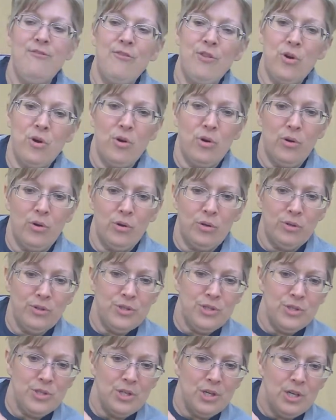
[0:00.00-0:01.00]

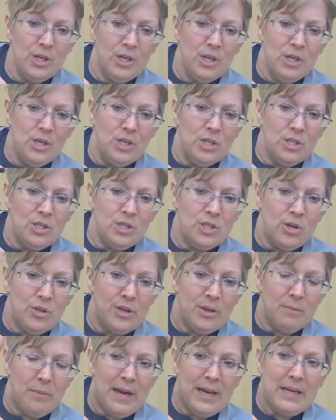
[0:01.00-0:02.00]
folds so
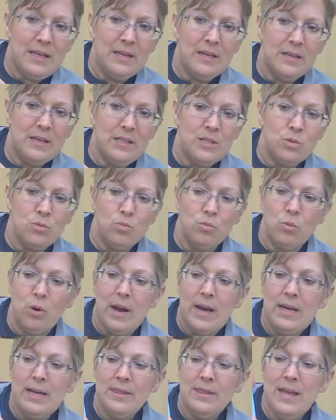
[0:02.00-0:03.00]
that it's
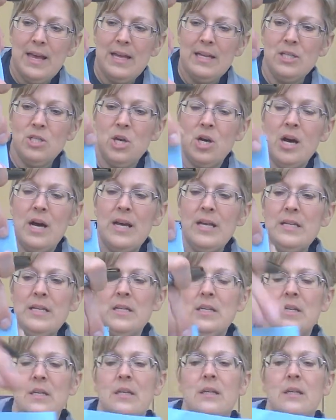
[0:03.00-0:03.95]
right at that dot.